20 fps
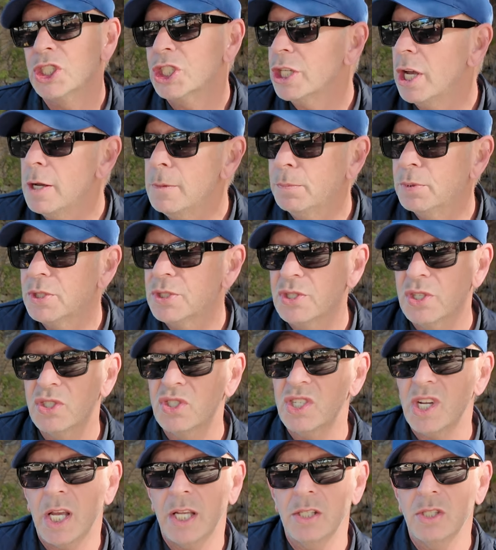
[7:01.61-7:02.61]
Cyprus has
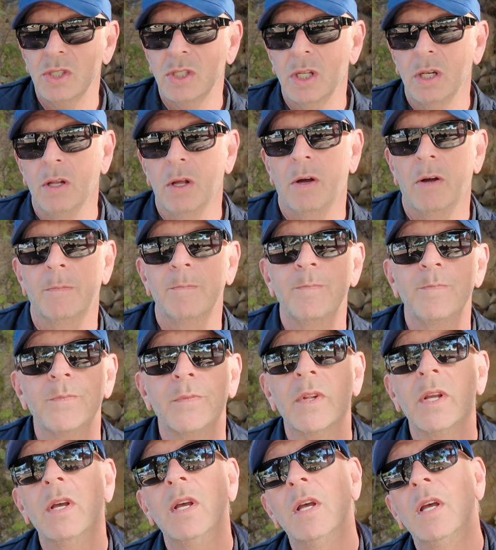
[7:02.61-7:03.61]
changed a lot.
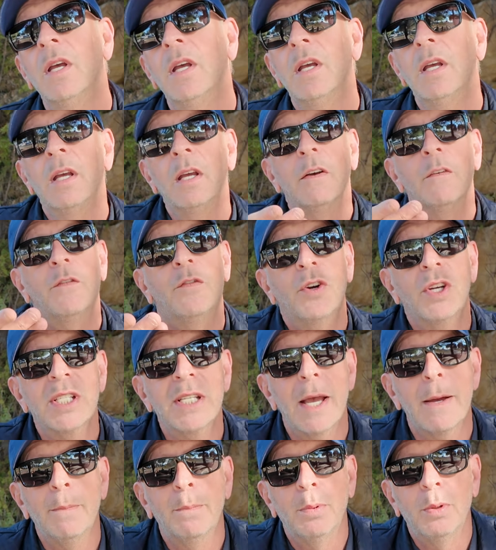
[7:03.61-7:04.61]
For
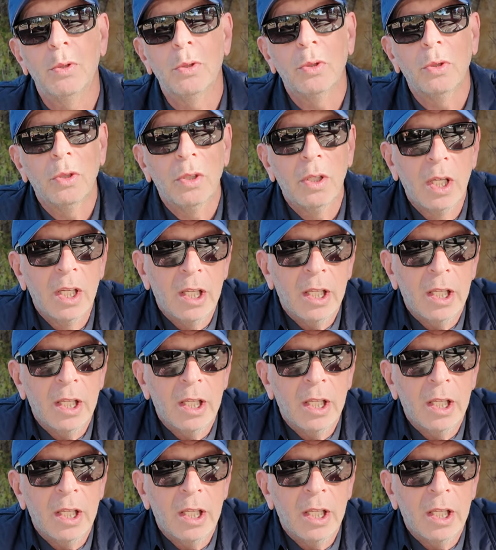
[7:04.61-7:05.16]
example,